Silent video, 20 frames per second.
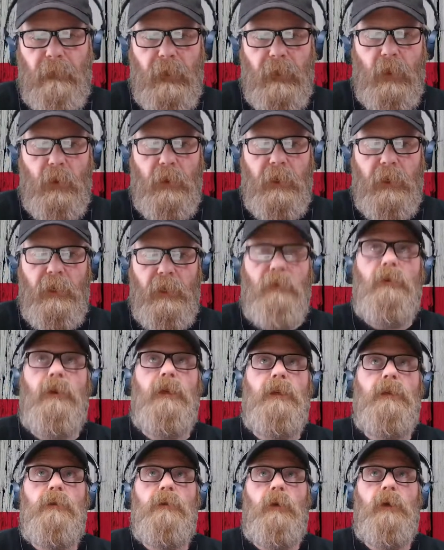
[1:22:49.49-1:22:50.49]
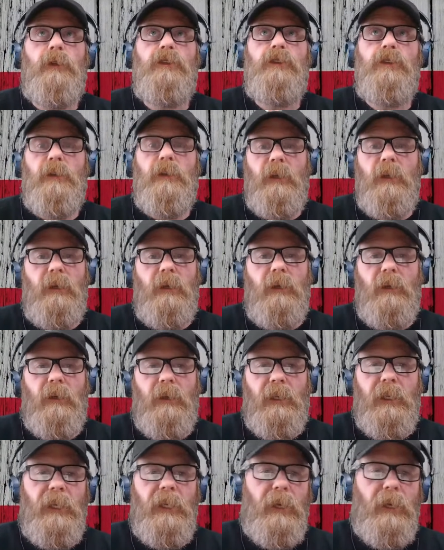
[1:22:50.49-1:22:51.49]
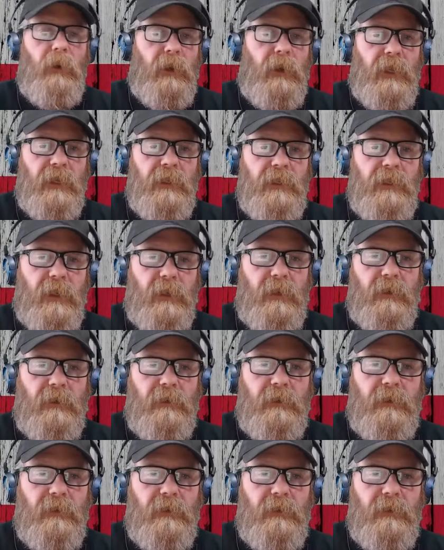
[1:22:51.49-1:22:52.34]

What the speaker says: 30 degrees, which, you know, that's like